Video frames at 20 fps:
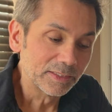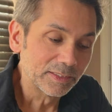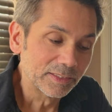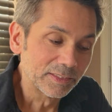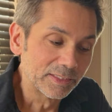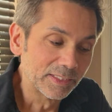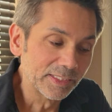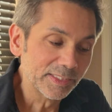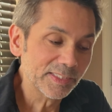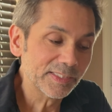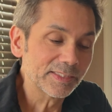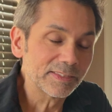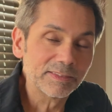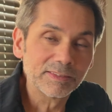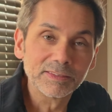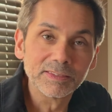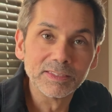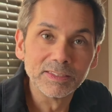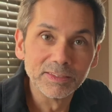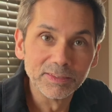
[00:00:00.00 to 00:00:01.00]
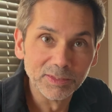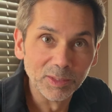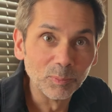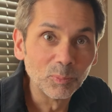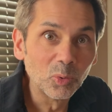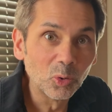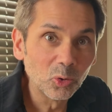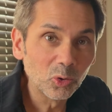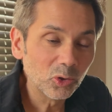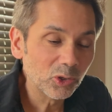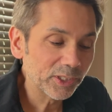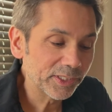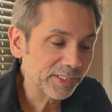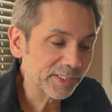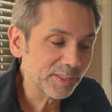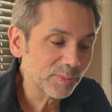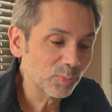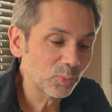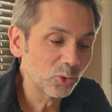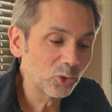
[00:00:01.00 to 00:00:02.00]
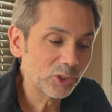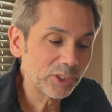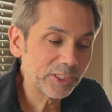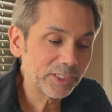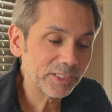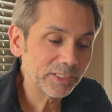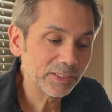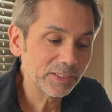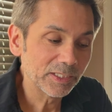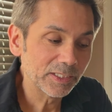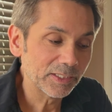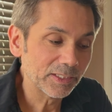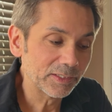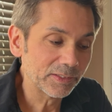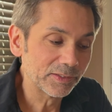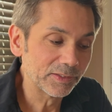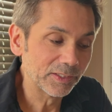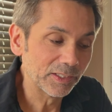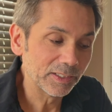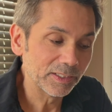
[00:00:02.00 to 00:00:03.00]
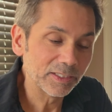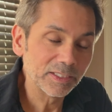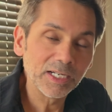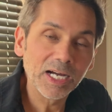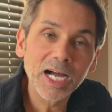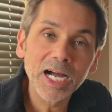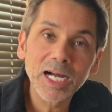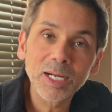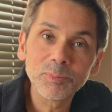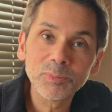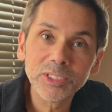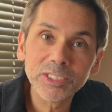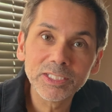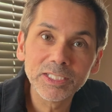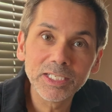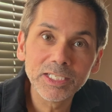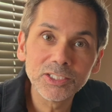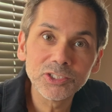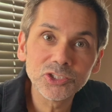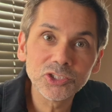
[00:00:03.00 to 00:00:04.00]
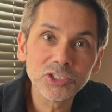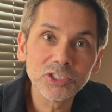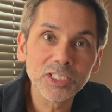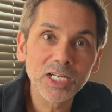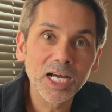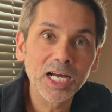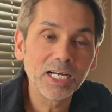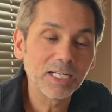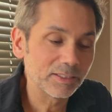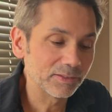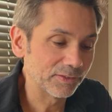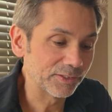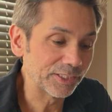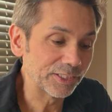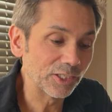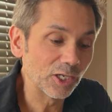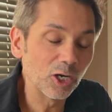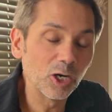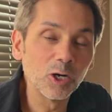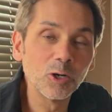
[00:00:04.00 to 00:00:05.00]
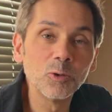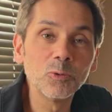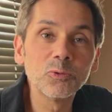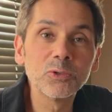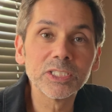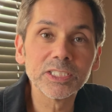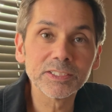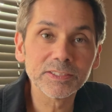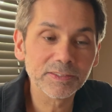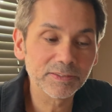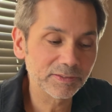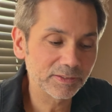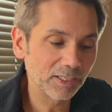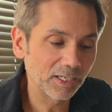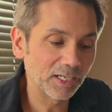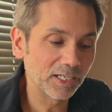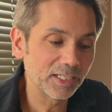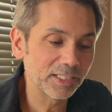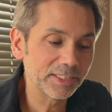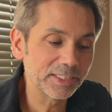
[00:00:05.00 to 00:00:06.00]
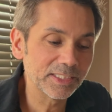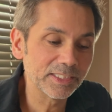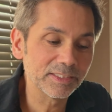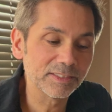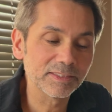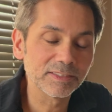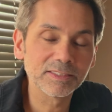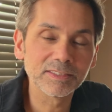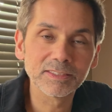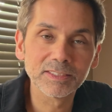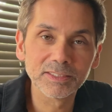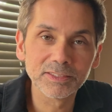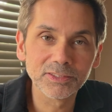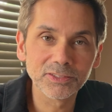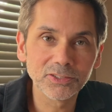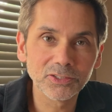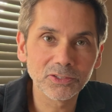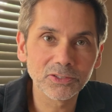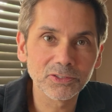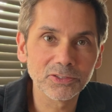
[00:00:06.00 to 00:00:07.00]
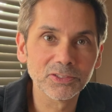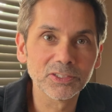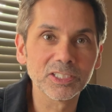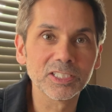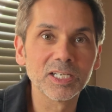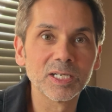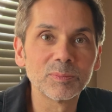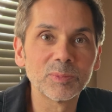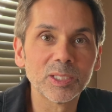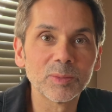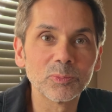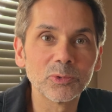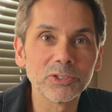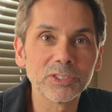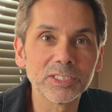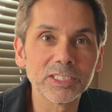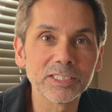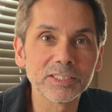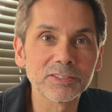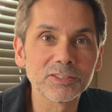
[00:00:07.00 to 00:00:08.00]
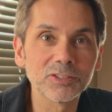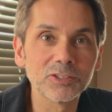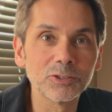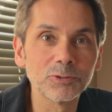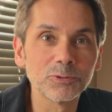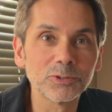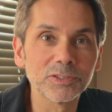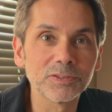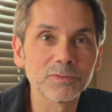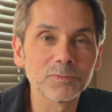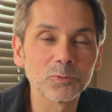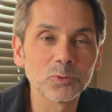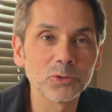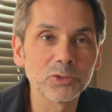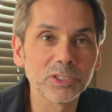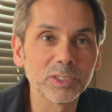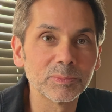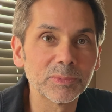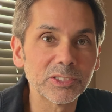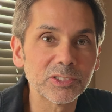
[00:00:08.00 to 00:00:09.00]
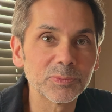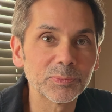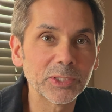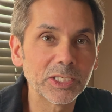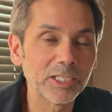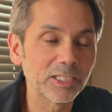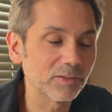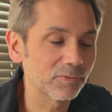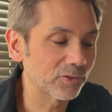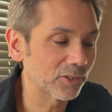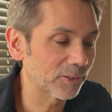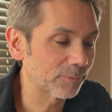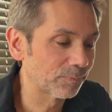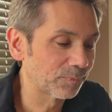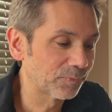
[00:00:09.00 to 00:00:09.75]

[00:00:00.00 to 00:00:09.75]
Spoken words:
the boy is putting the obligation, the onus on his sister to come up with an excuse for their misbehavior.